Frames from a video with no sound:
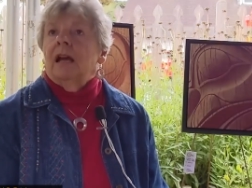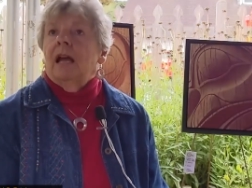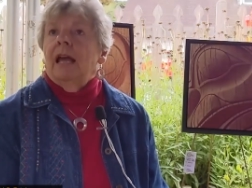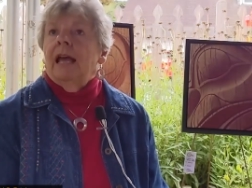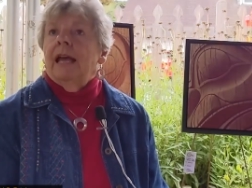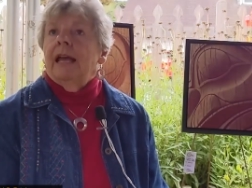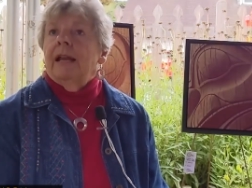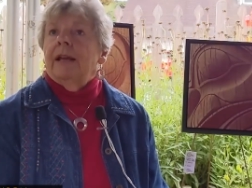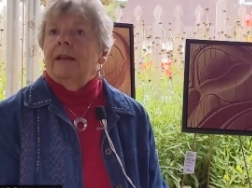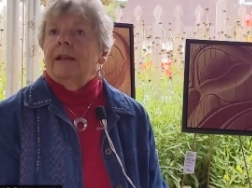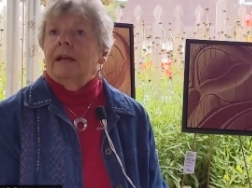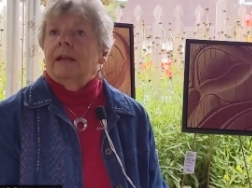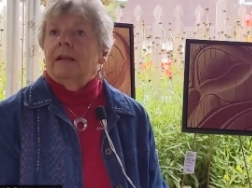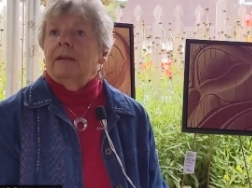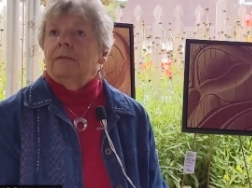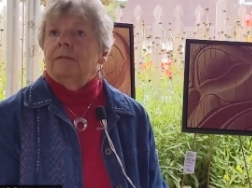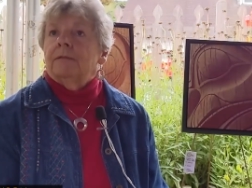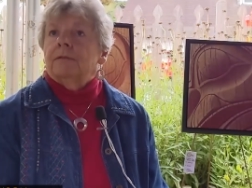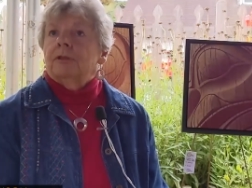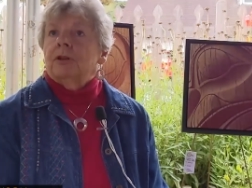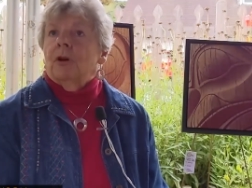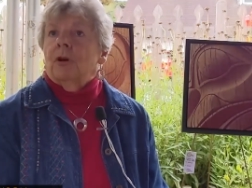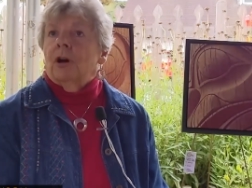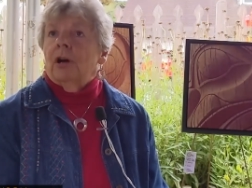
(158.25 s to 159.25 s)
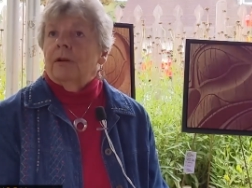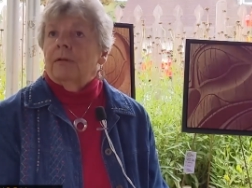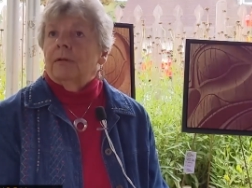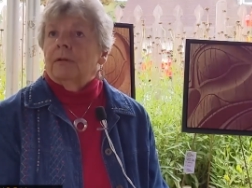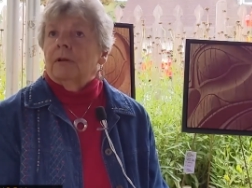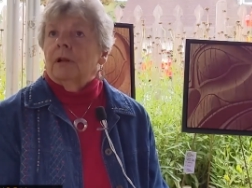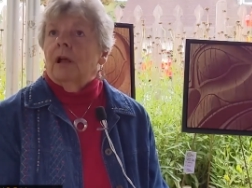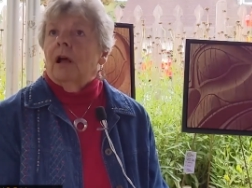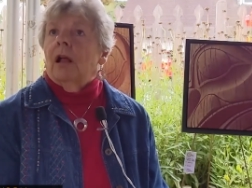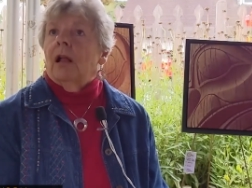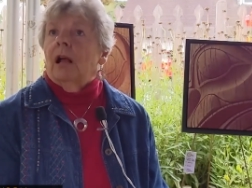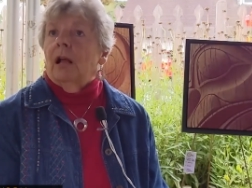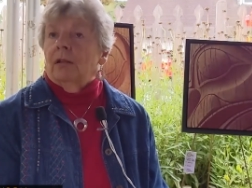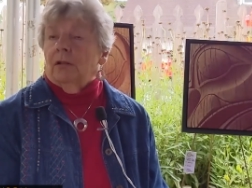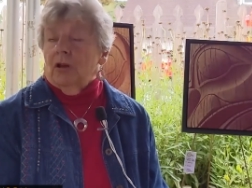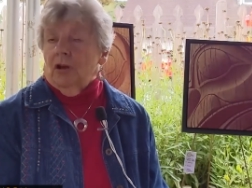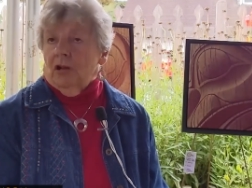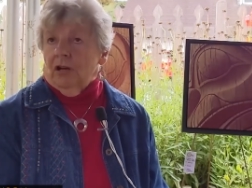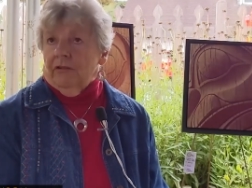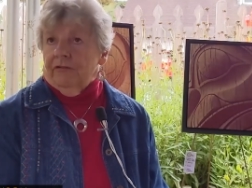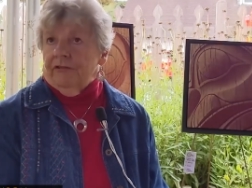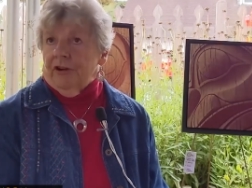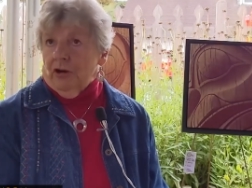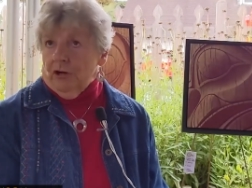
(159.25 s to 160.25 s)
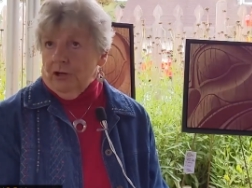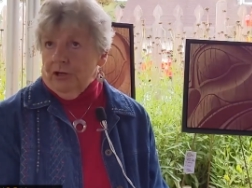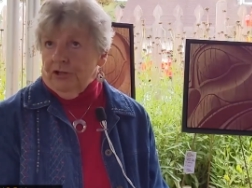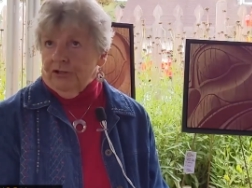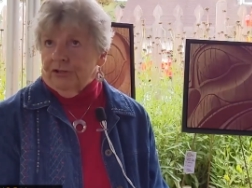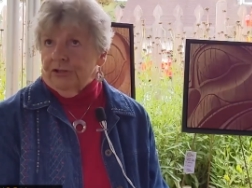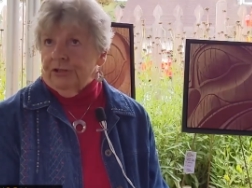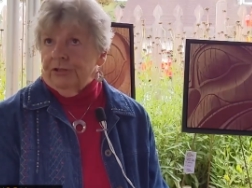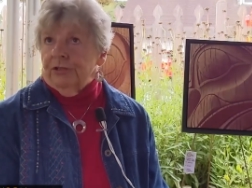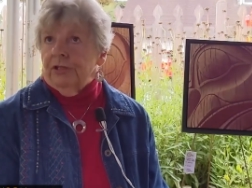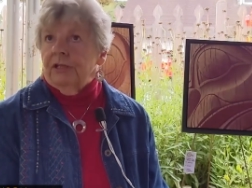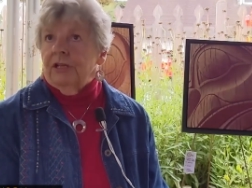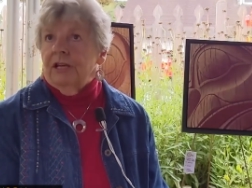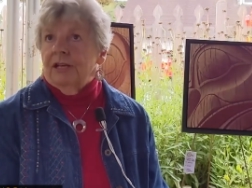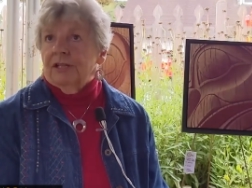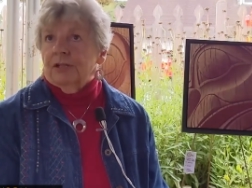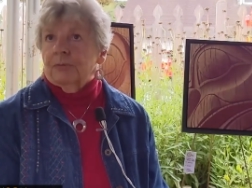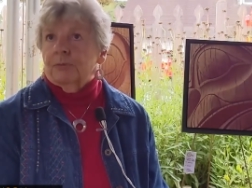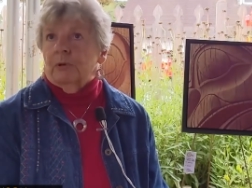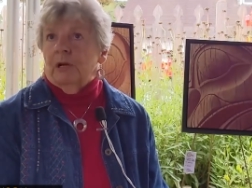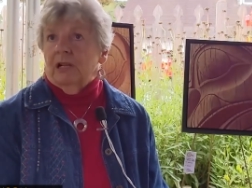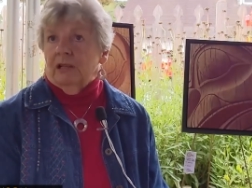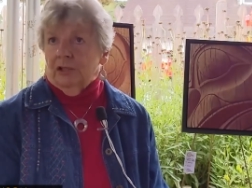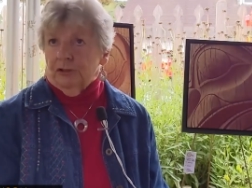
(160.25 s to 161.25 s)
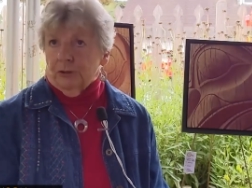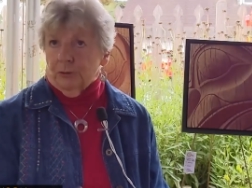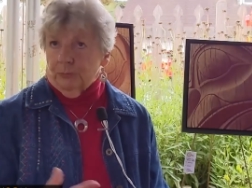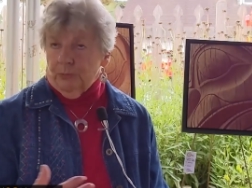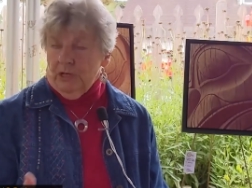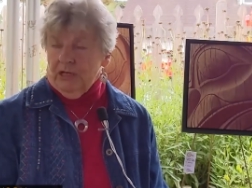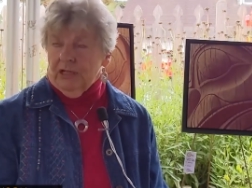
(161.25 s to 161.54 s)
and I taught a lot of art as well as